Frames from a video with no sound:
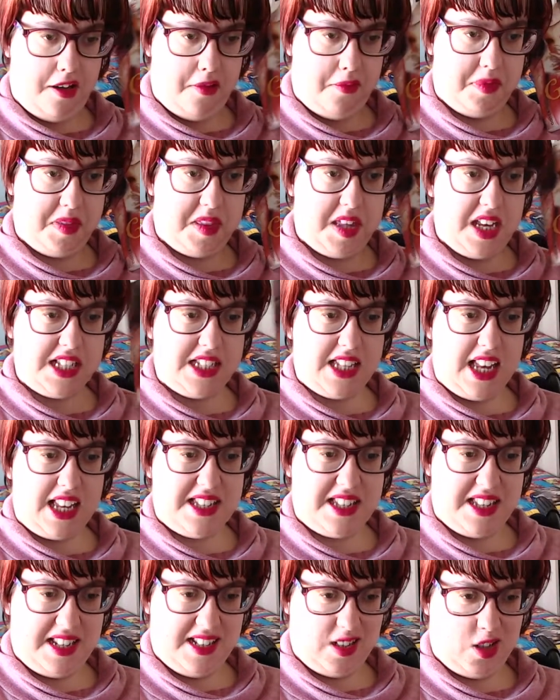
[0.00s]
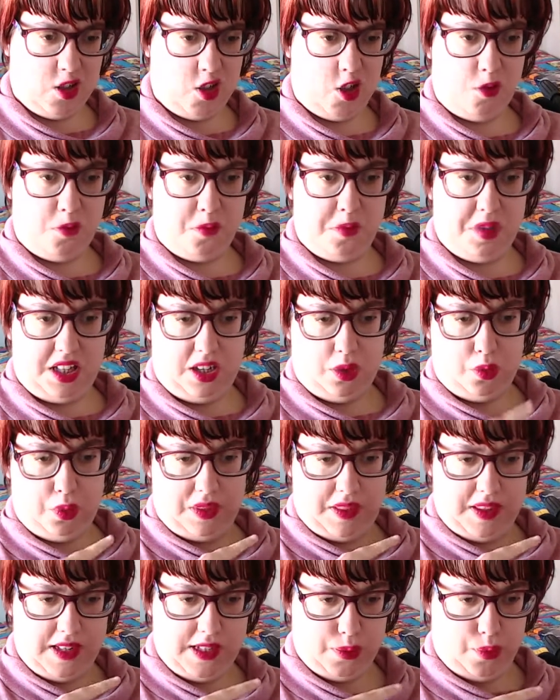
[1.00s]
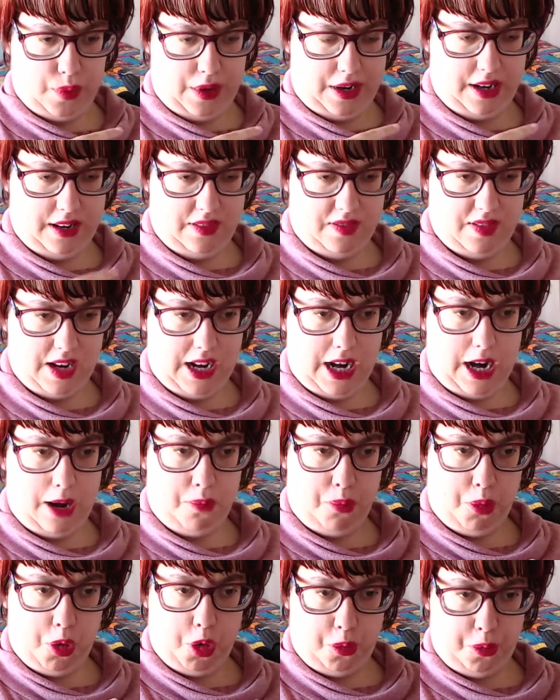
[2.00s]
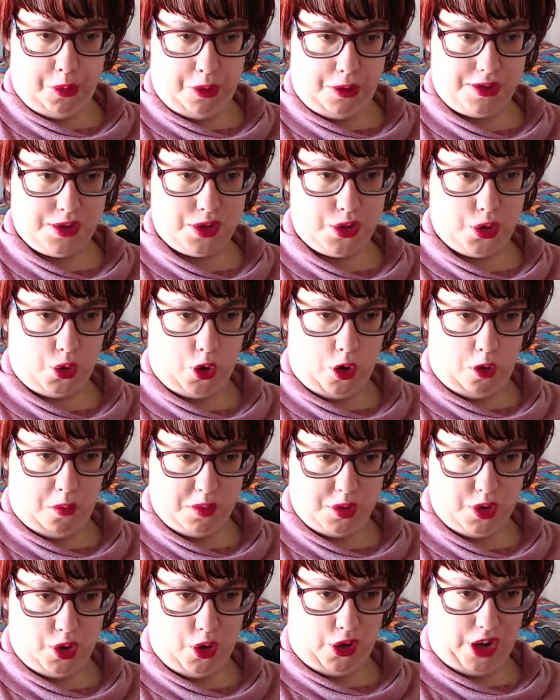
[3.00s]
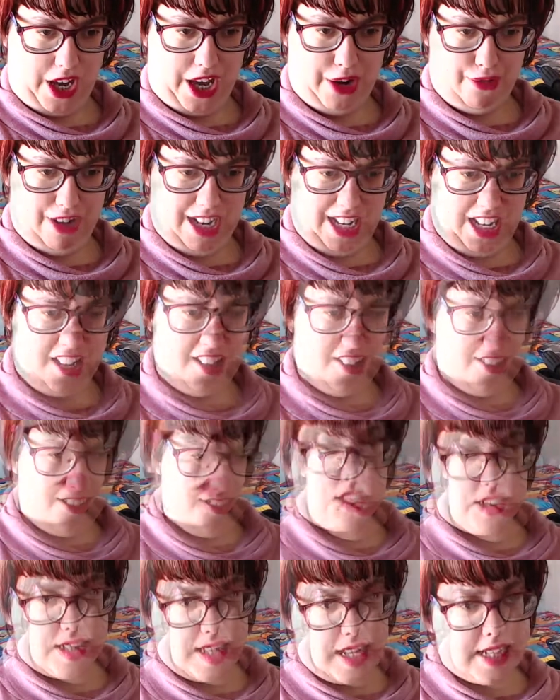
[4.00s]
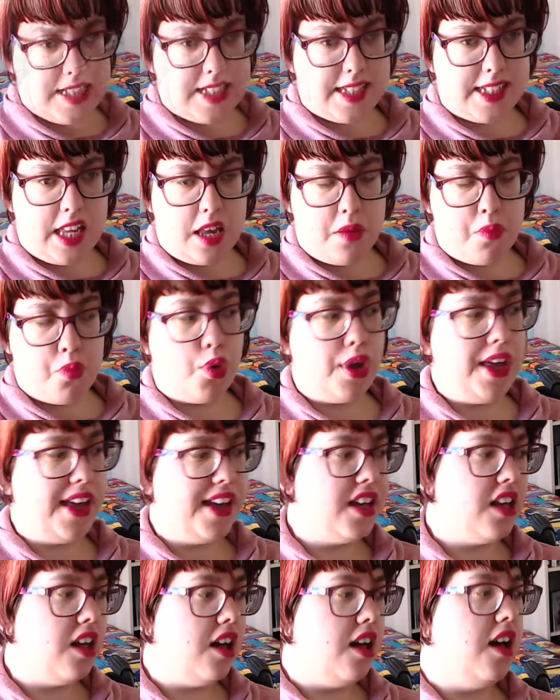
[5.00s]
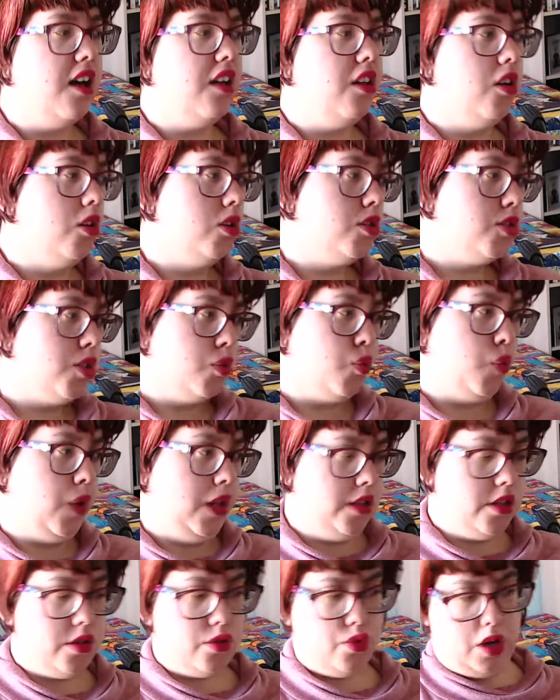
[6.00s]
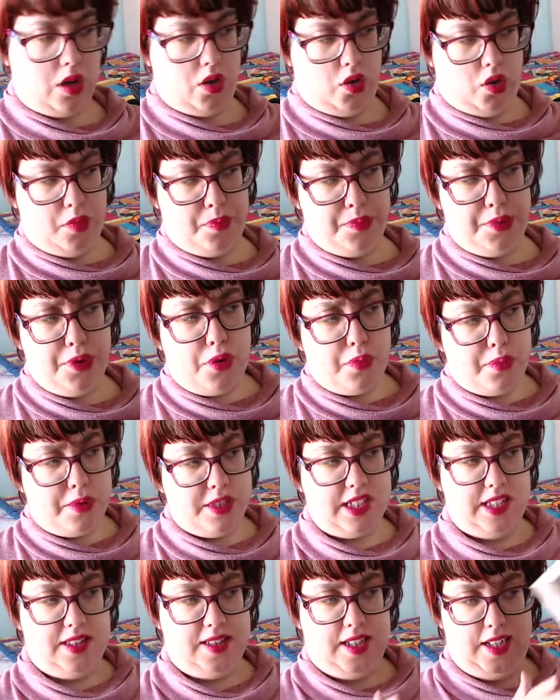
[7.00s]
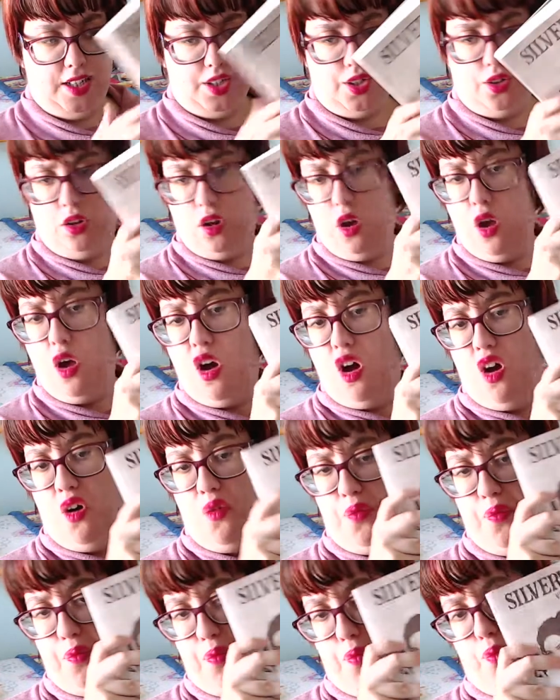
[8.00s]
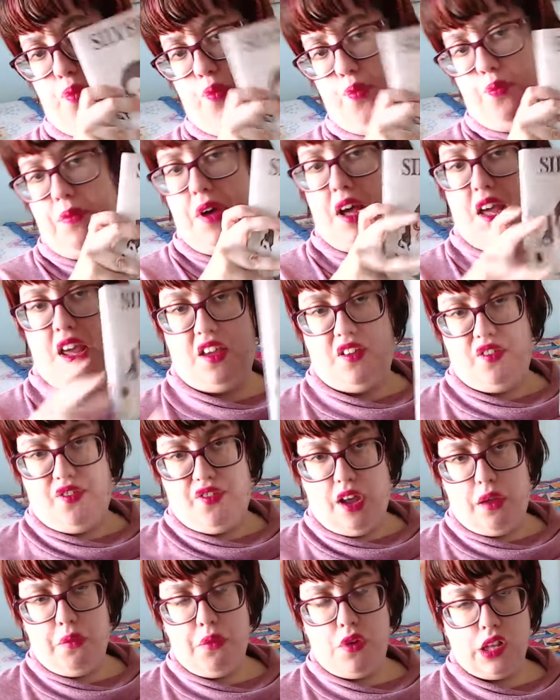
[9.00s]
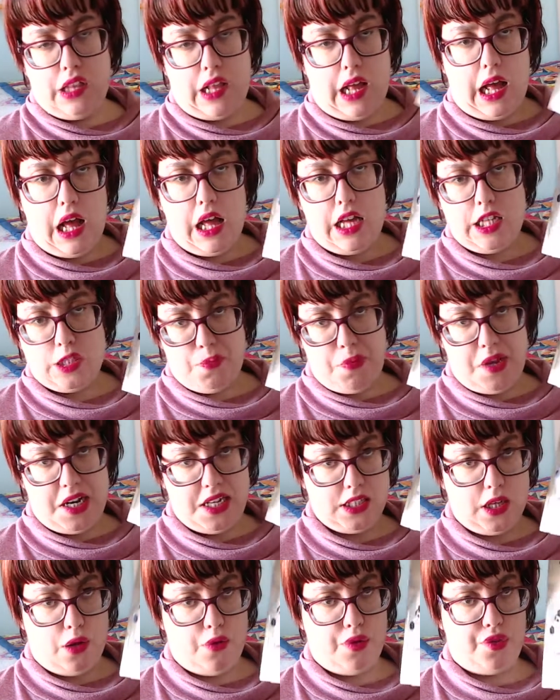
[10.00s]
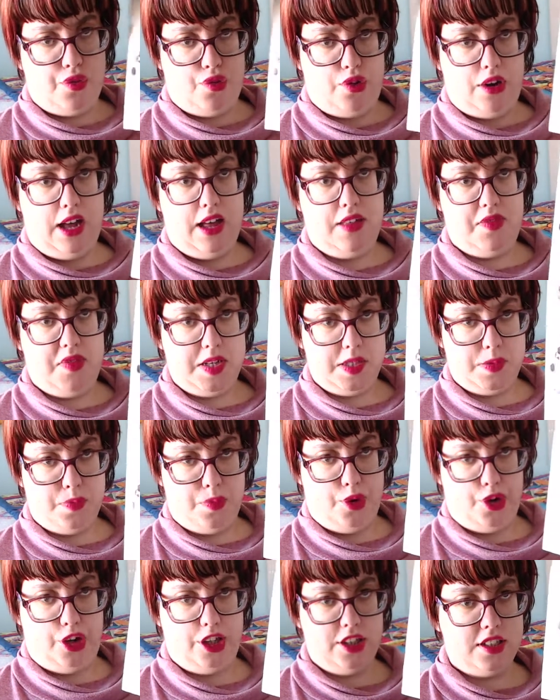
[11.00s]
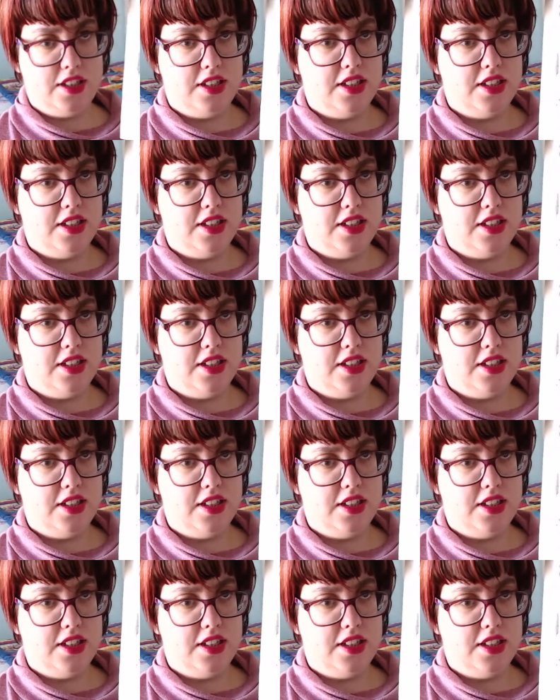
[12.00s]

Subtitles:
This hasn't stopped with this one. There are more books to come, so get ready. Because that same week I also went to another book presentation of my favorite Spanish author at this point.